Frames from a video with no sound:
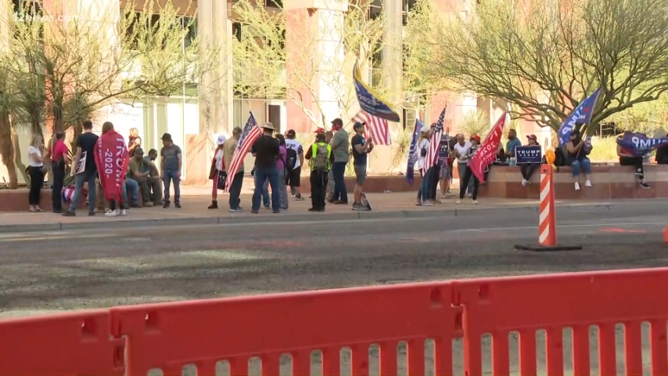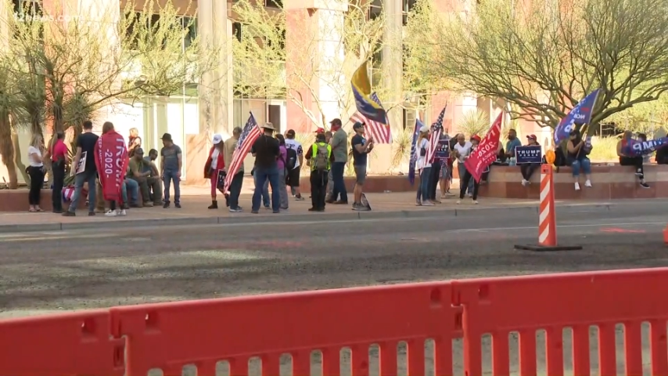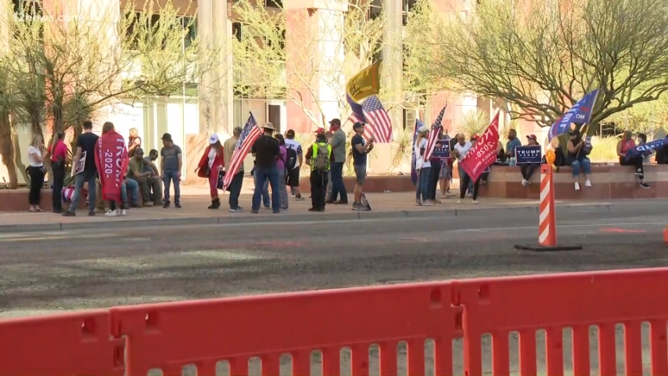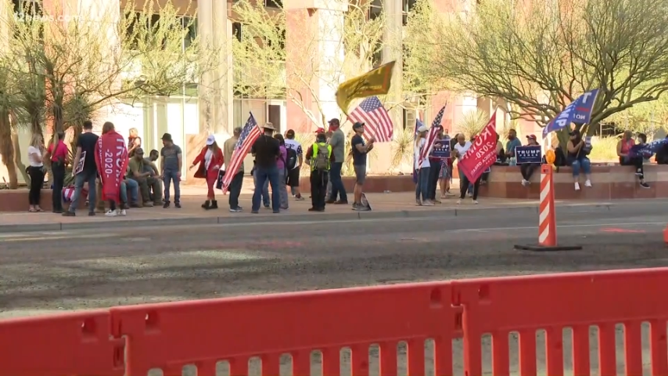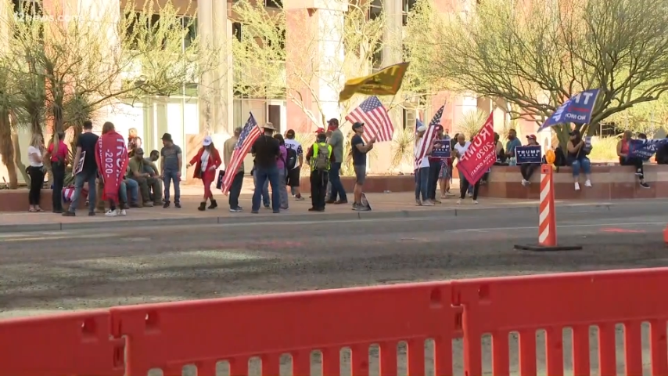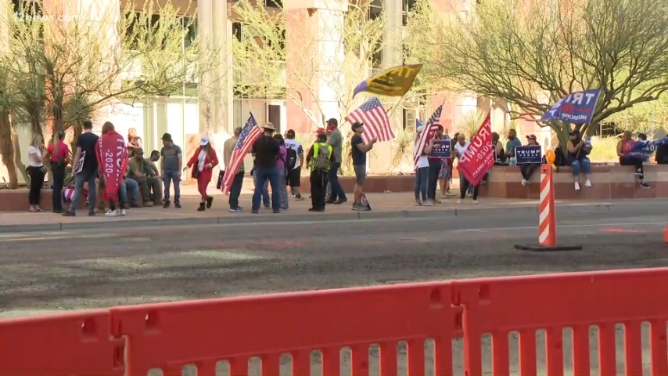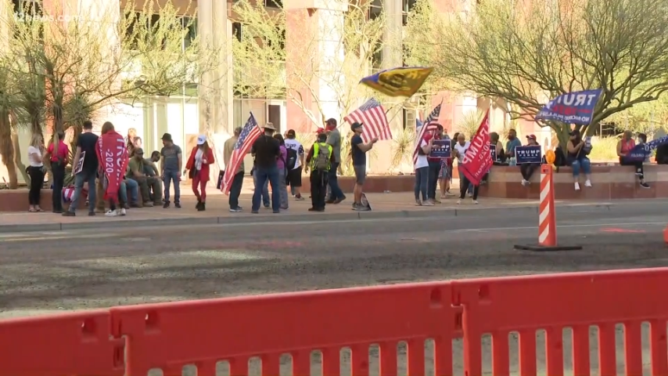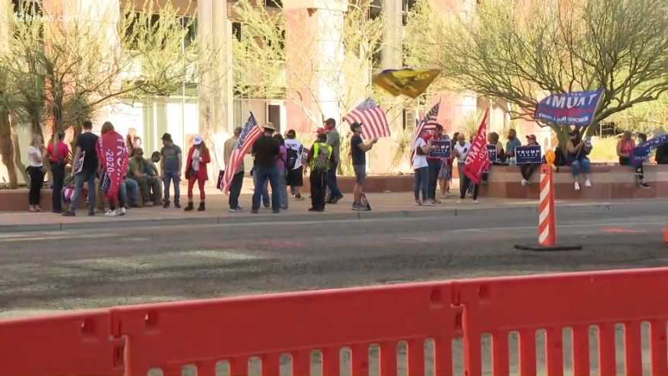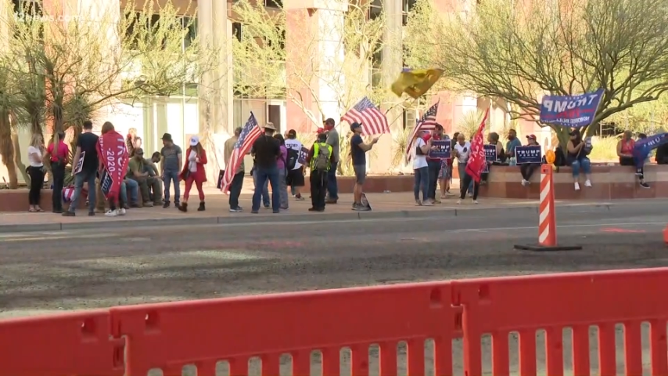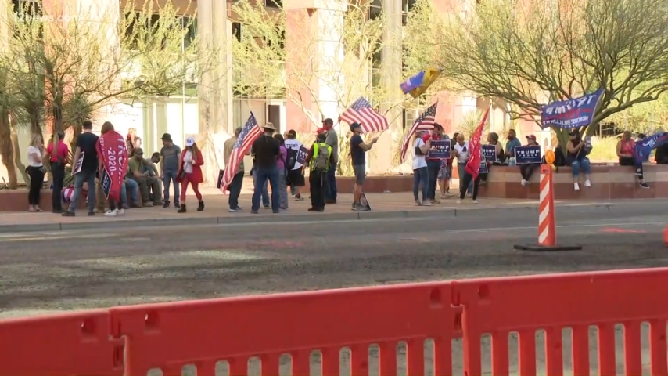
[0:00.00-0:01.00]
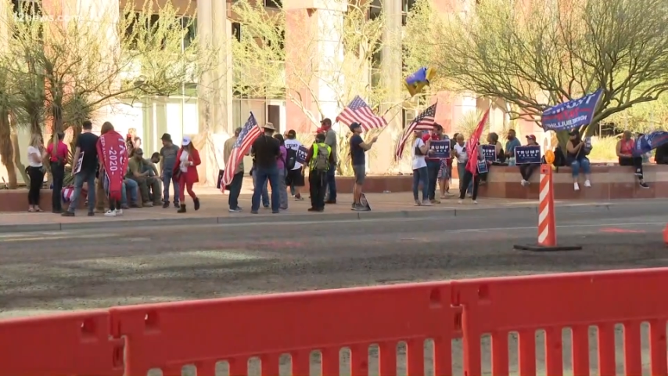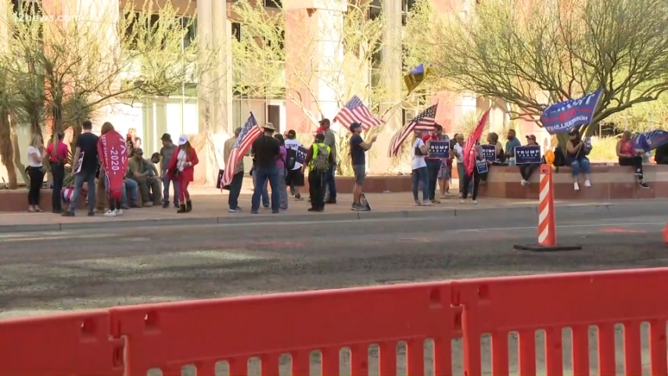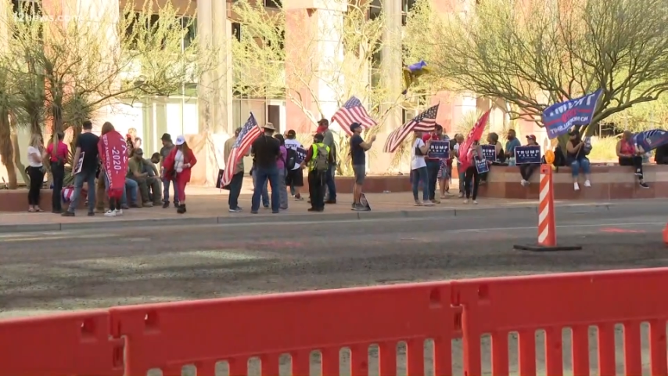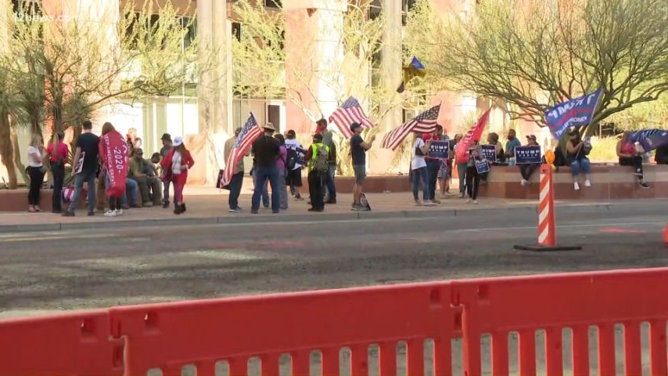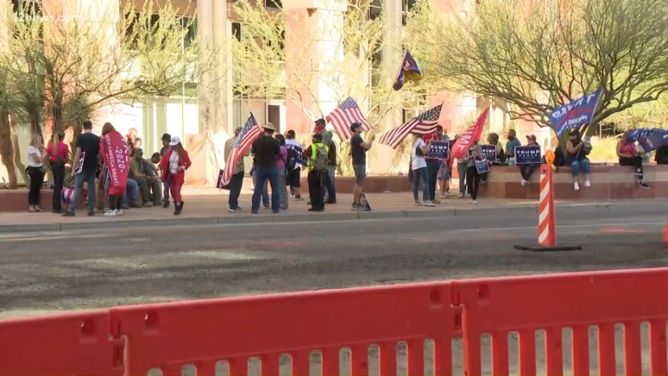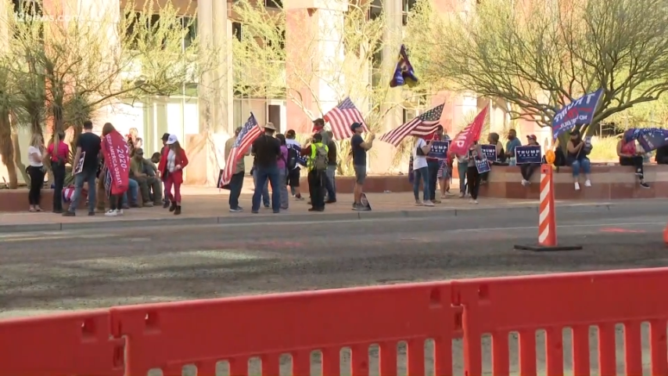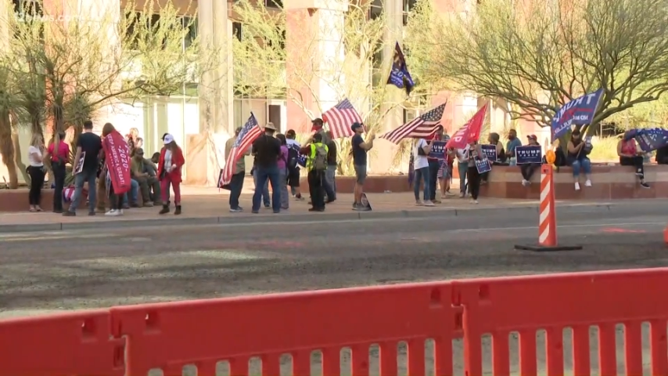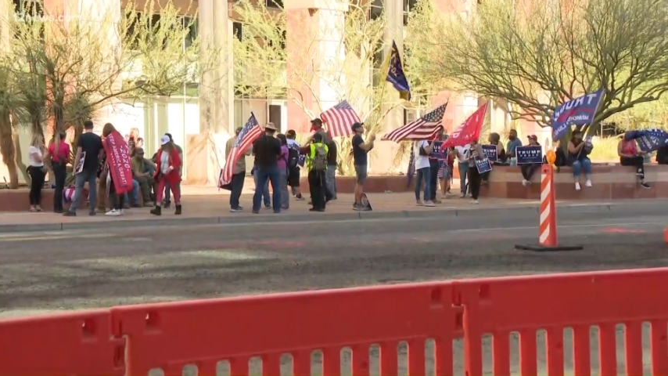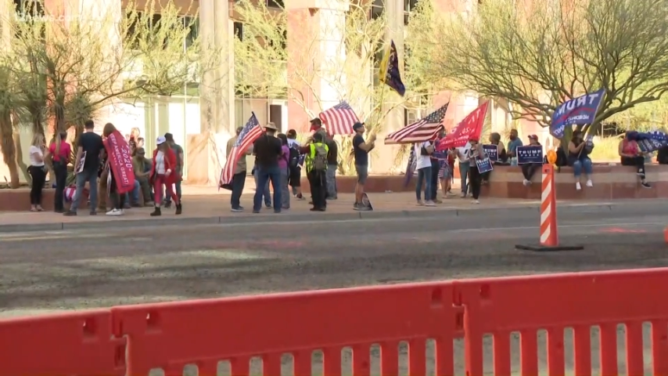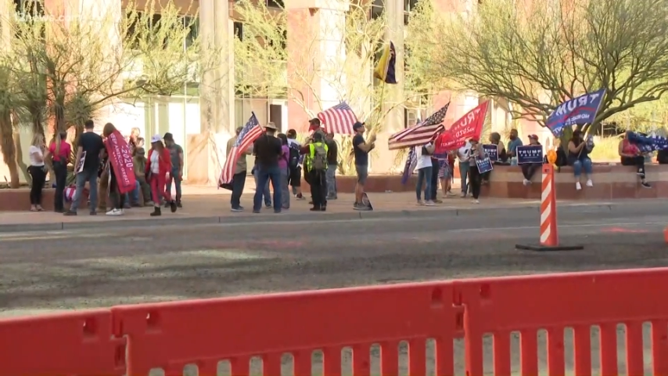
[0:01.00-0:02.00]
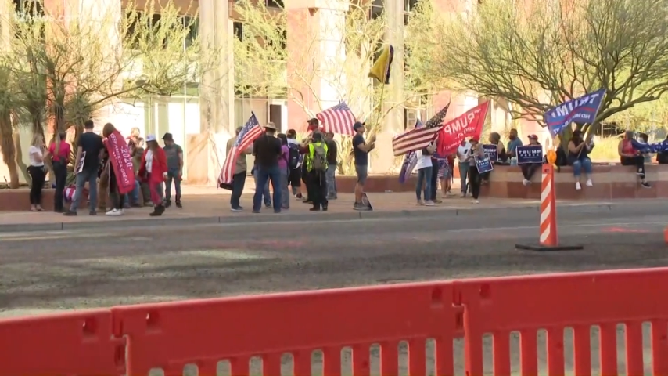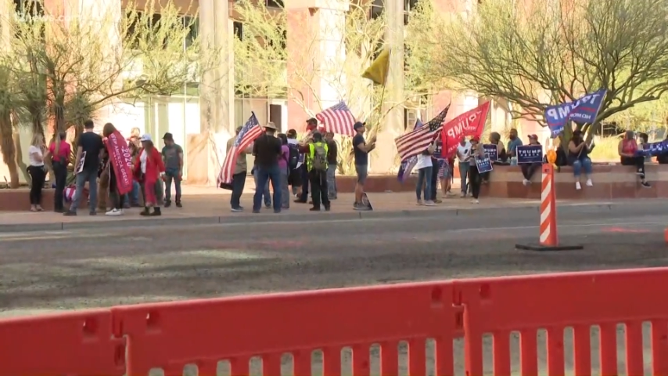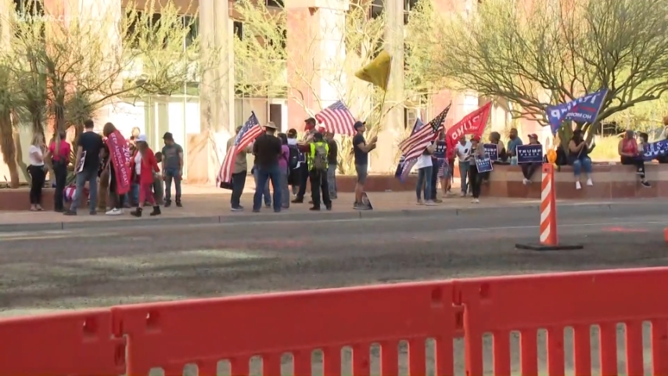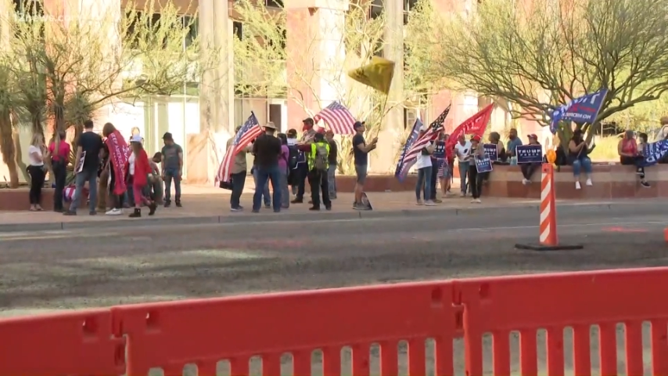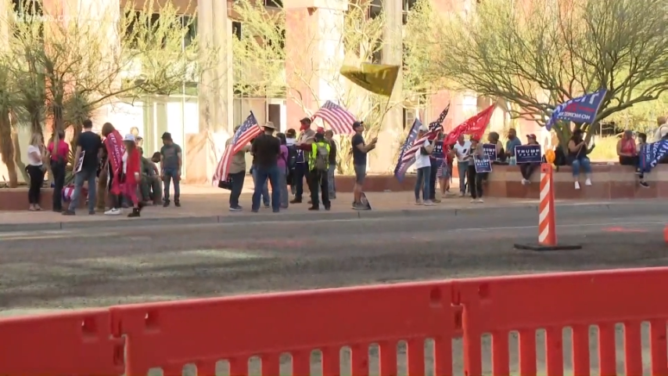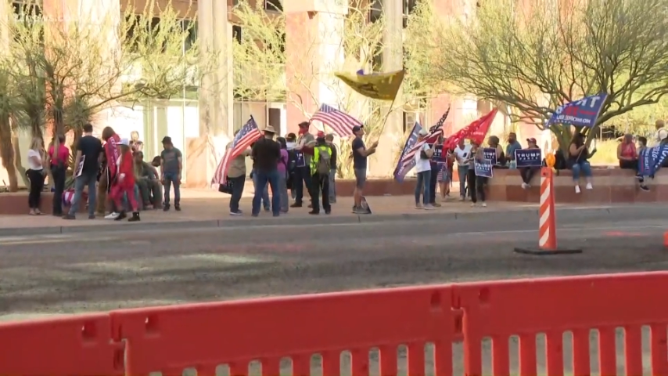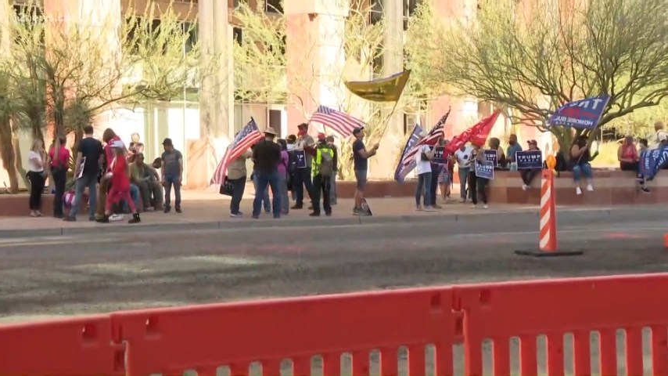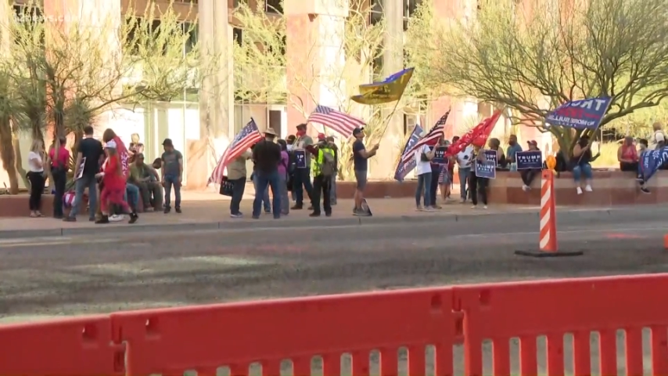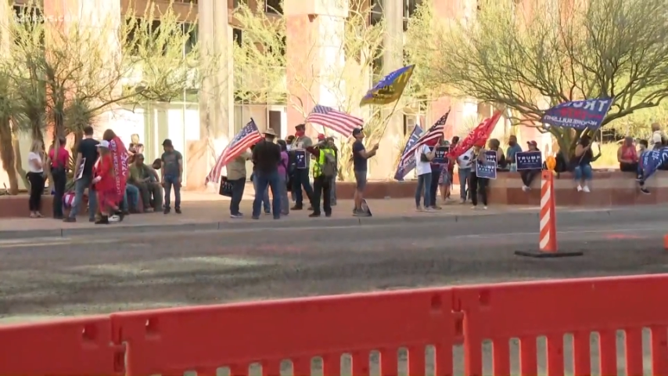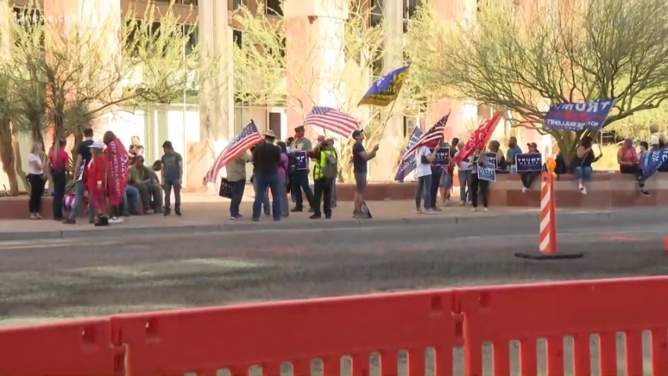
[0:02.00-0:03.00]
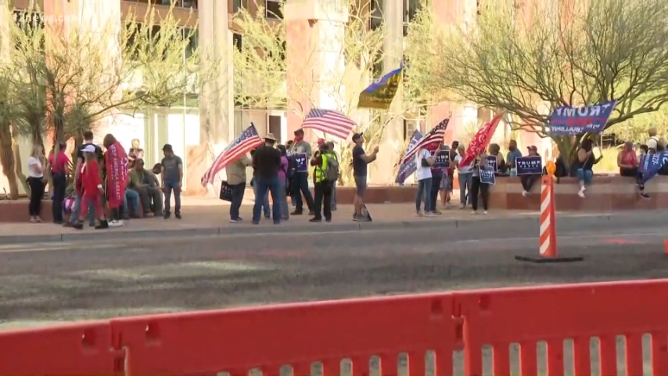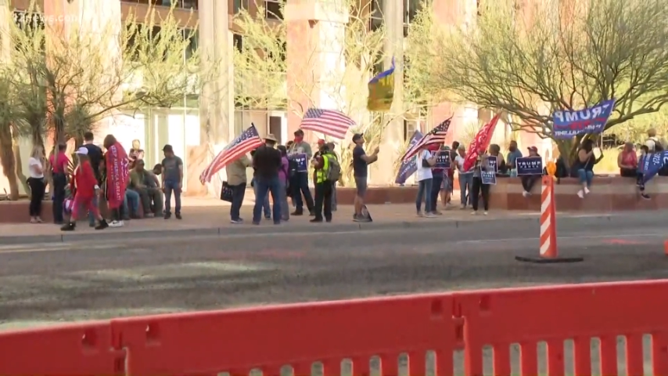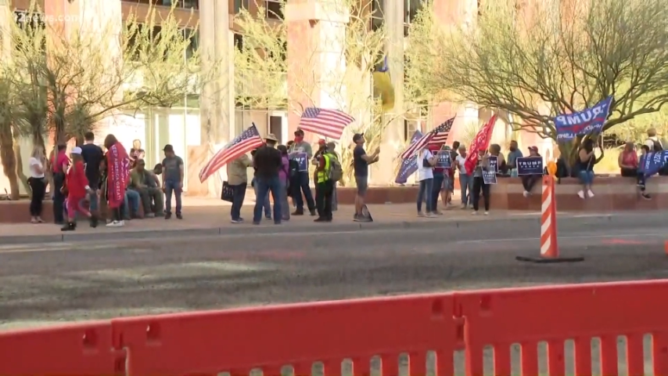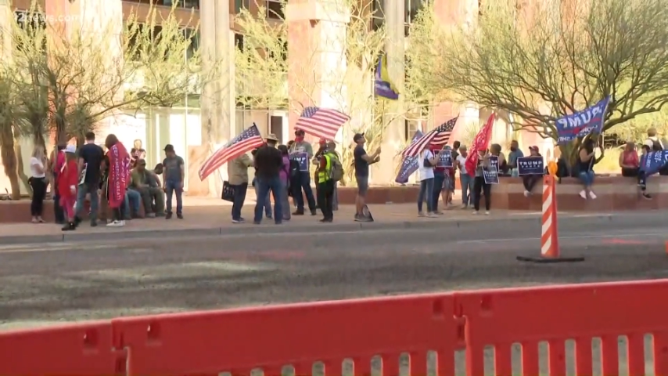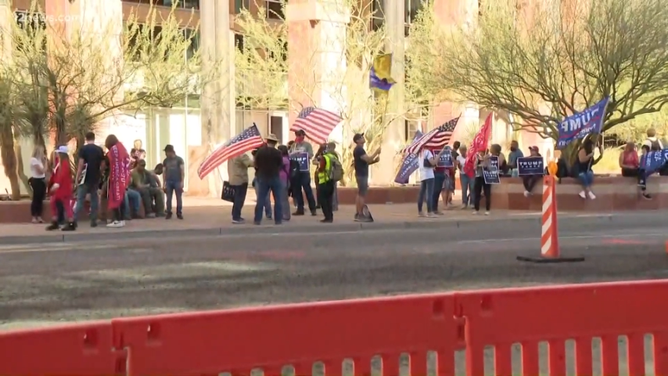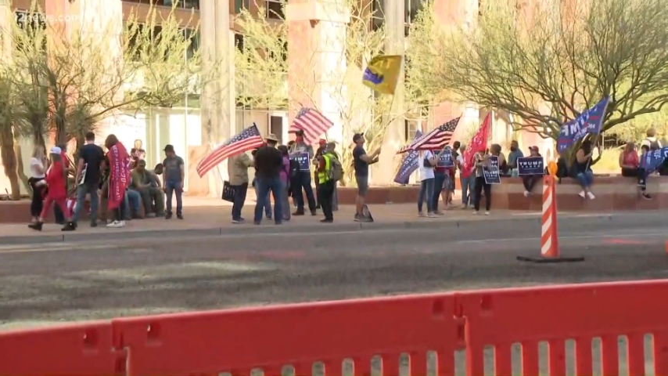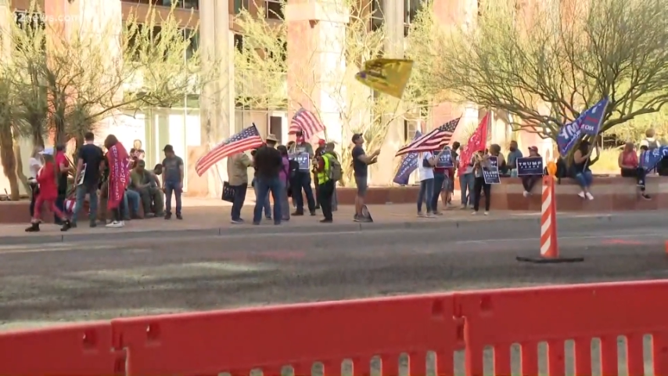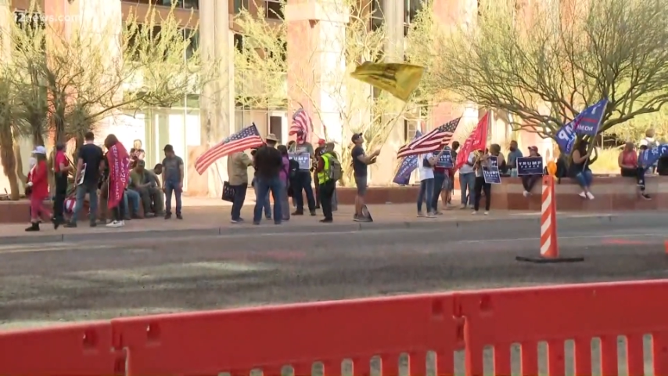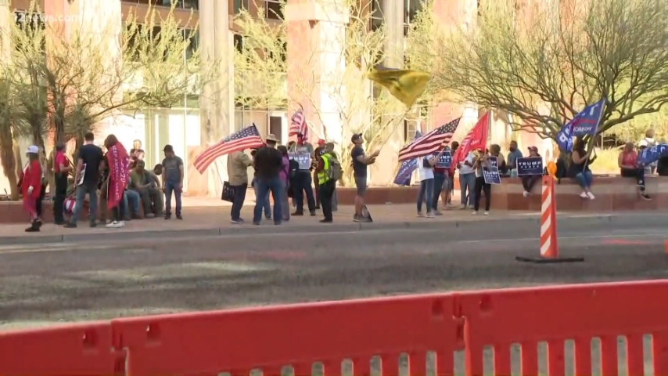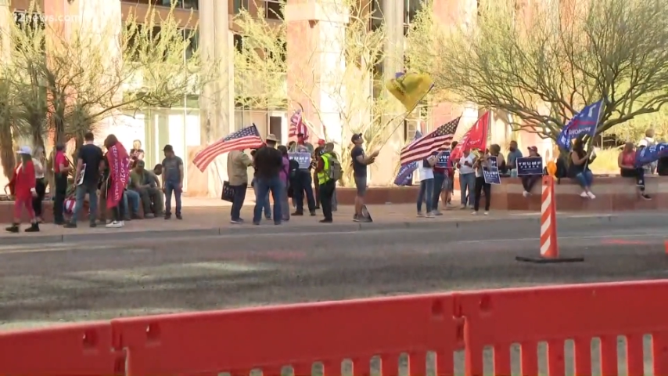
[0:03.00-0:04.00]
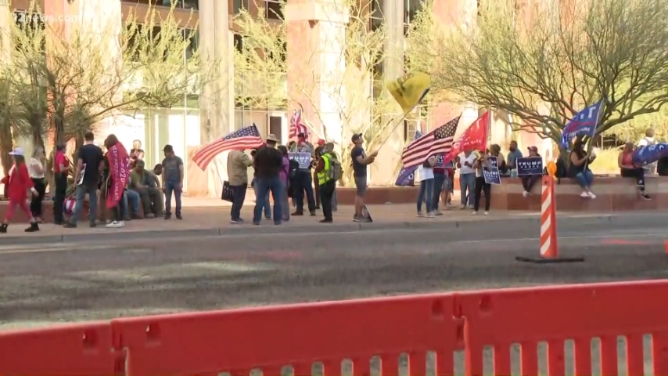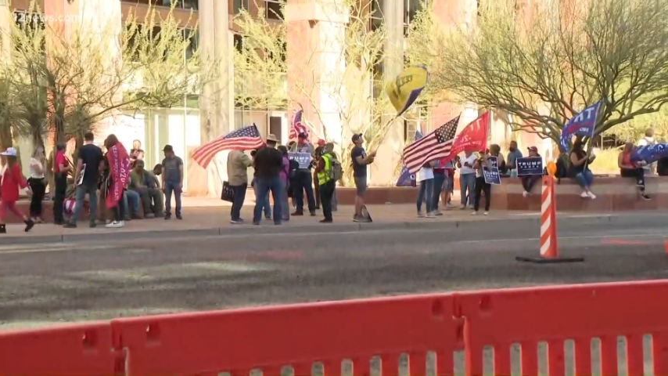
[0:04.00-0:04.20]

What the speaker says: [unreadable: no face in view]